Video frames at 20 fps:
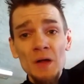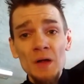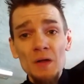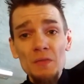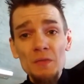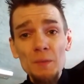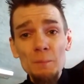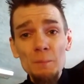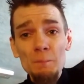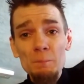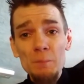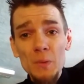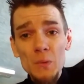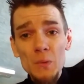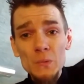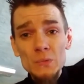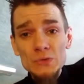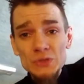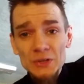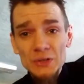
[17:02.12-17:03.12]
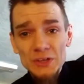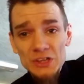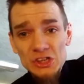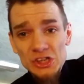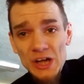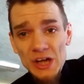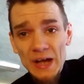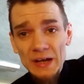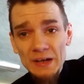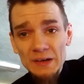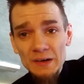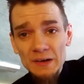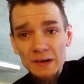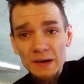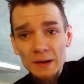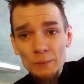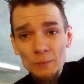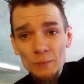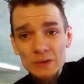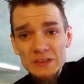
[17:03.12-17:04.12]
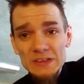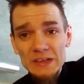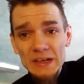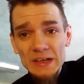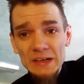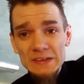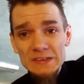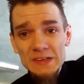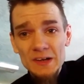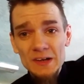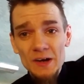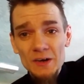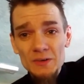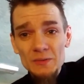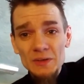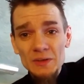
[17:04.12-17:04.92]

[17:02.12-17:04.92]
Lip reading: that pulls on a chain, and once it lets go